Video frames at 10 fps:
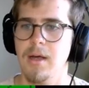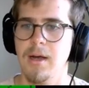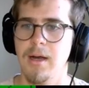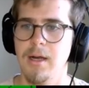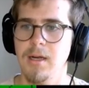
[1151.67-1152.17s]

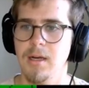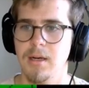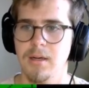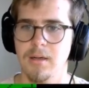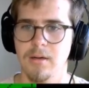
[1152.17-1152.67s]
Hey.
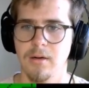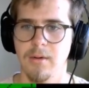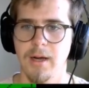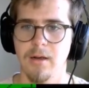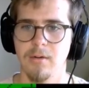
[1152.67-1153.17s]
Oh,
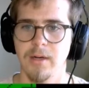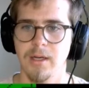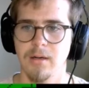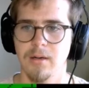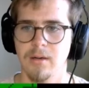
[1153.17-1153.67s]
hello
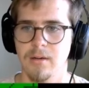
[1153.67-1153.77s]
again.